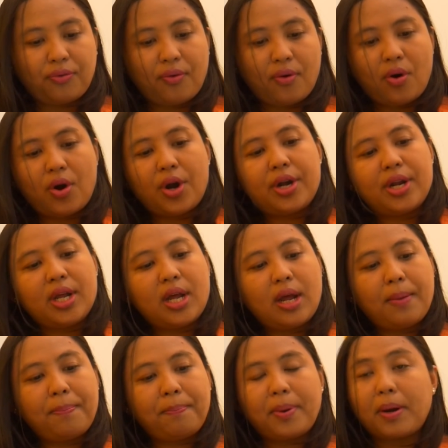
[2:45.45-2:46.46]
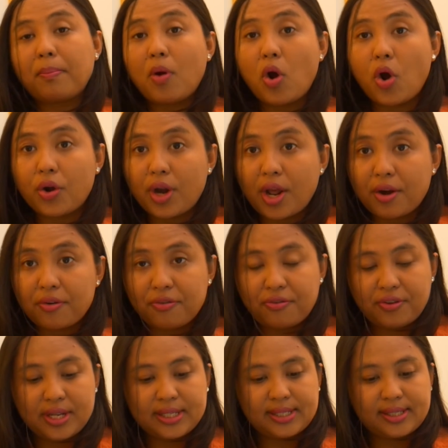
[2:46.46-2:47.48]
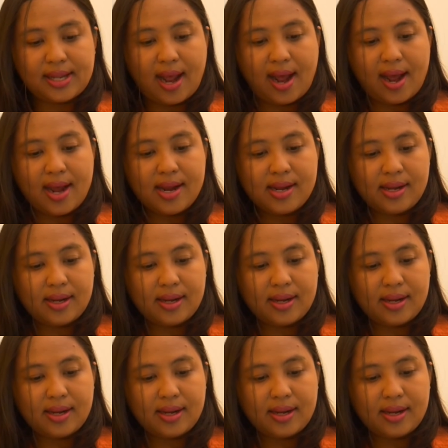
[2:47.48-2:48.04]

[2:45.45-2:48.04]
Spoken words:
for the permohonan visa,